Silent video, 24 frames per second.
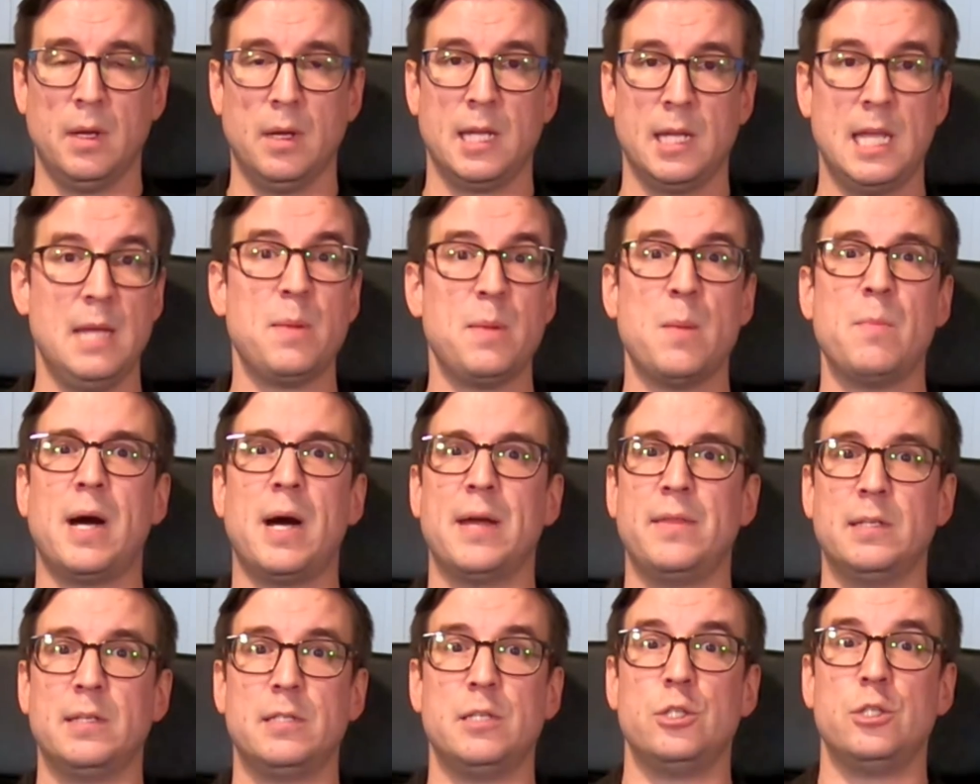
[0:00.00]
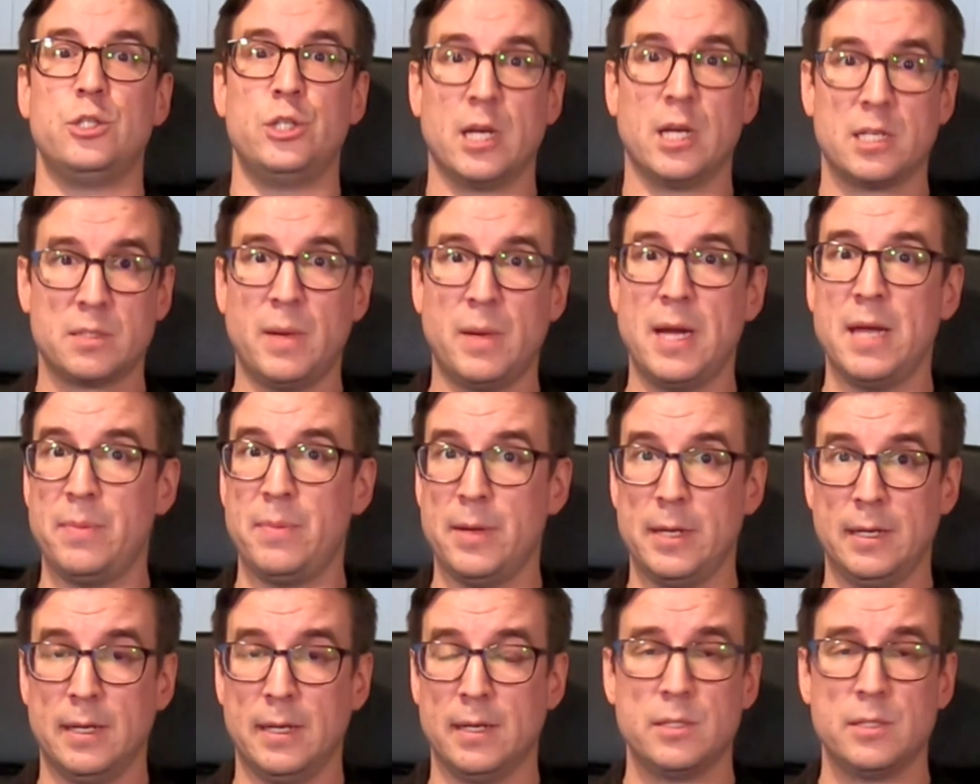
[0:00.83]
Keep in mind this is just my
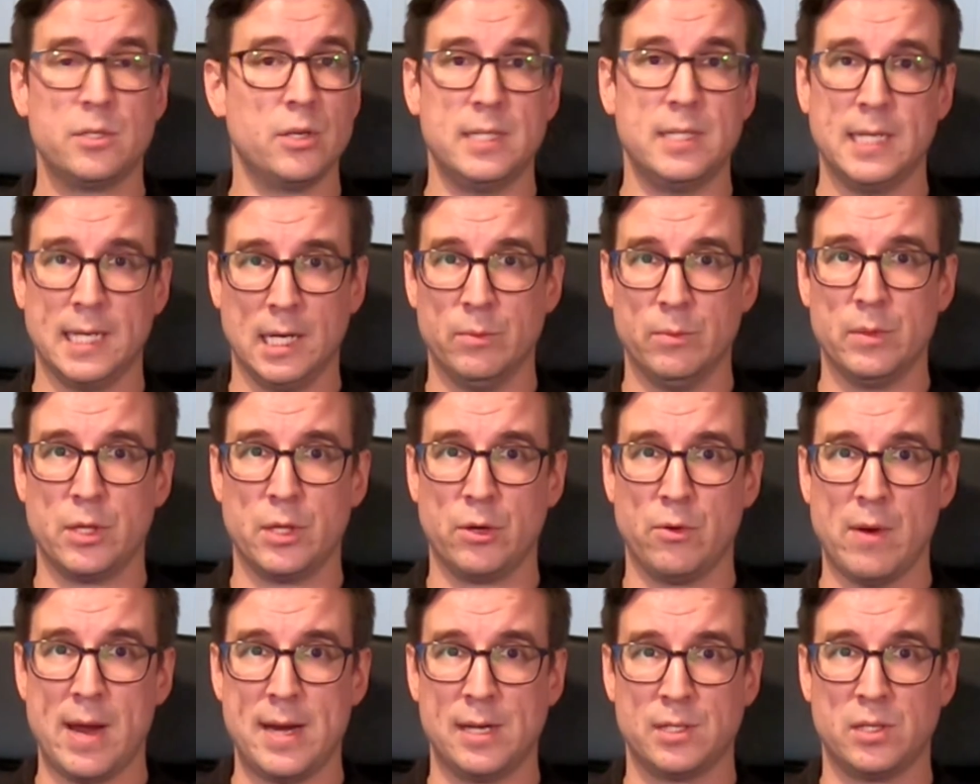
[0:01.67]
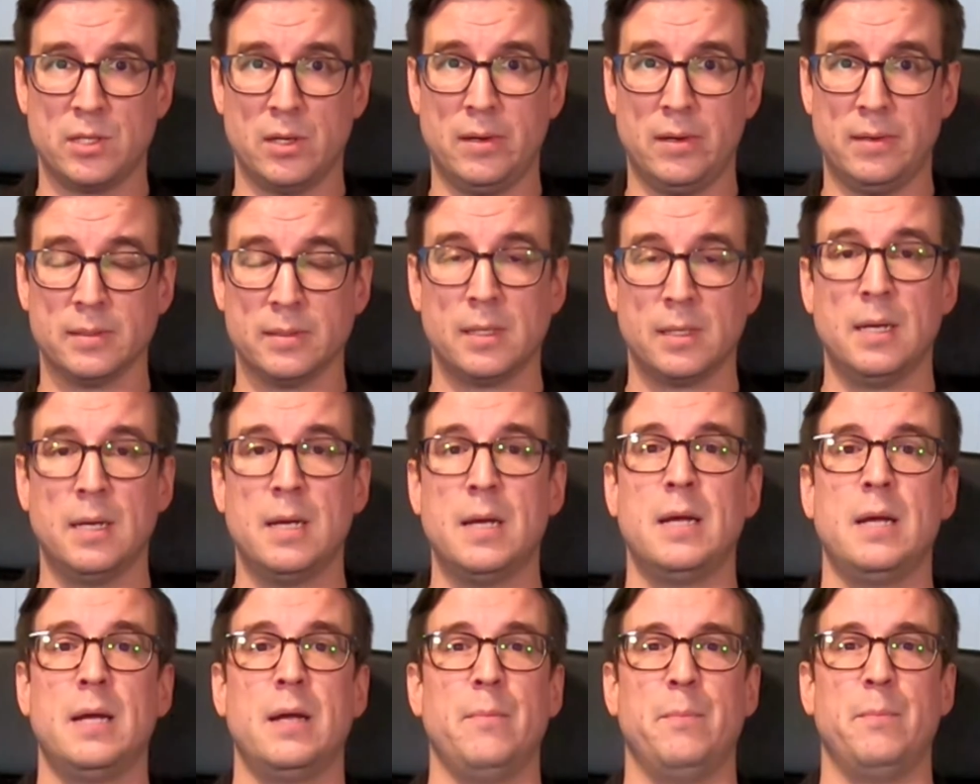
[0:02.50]
opinion, so take it with a grain of salt,
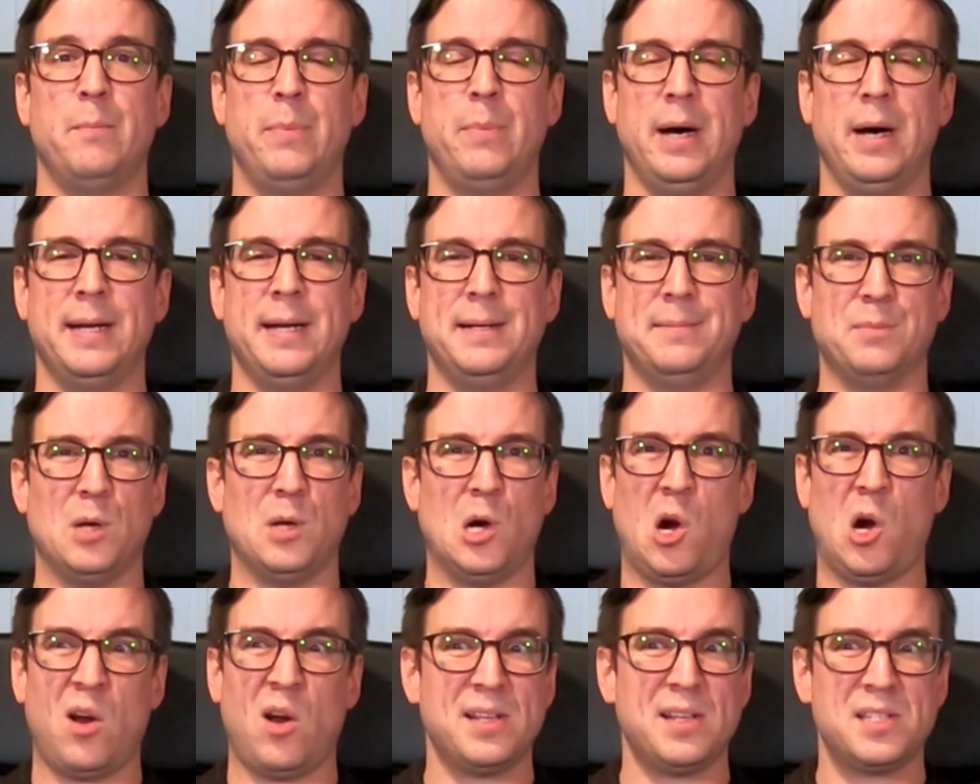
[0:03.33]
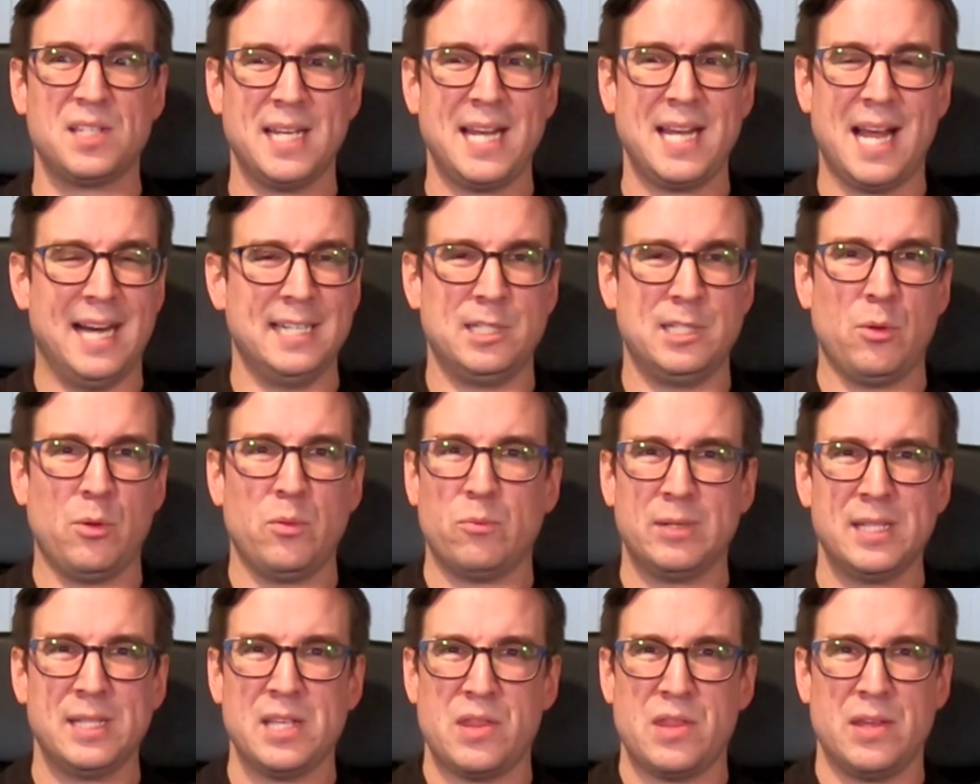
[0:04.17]
but honestly, I don't
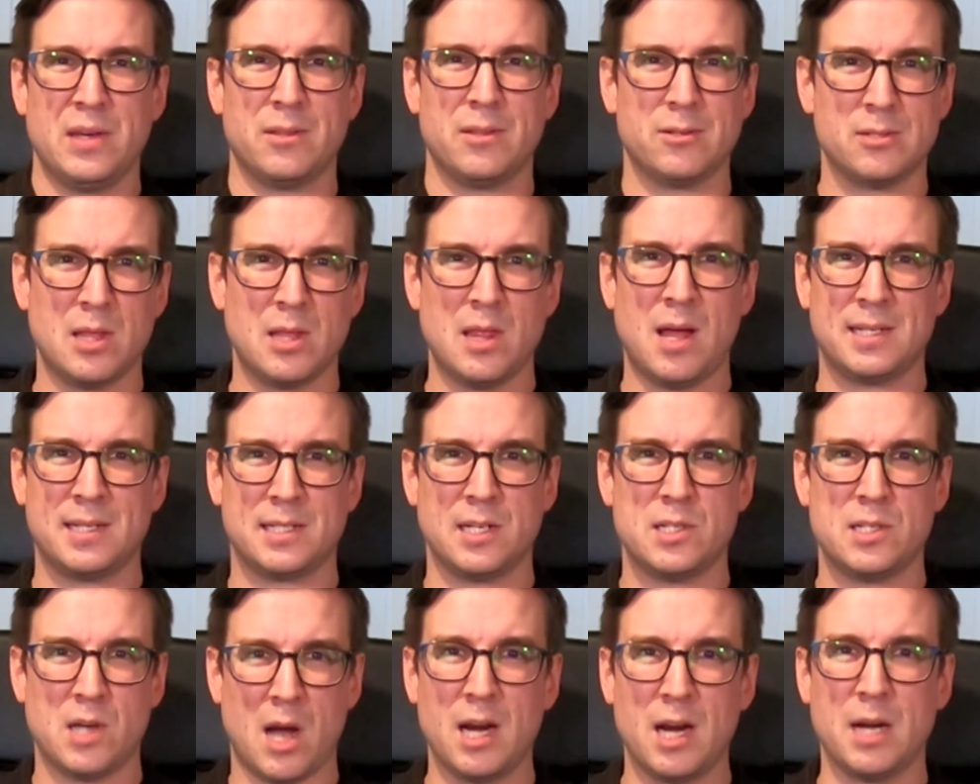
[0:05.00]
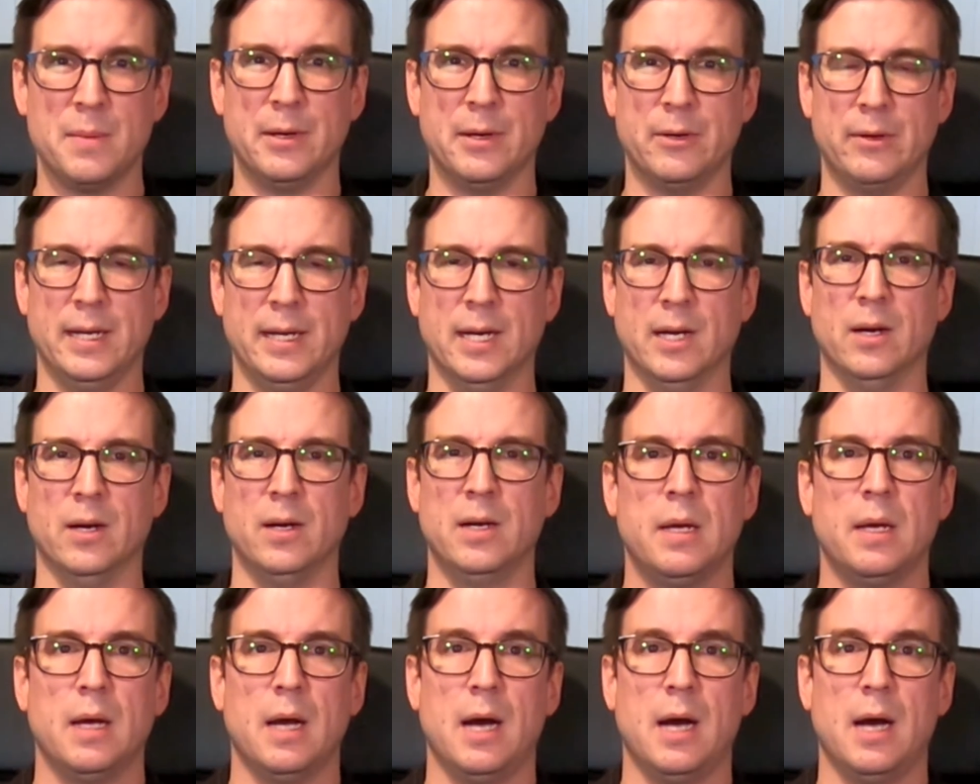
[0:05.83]
really think there's a lot to talk about here.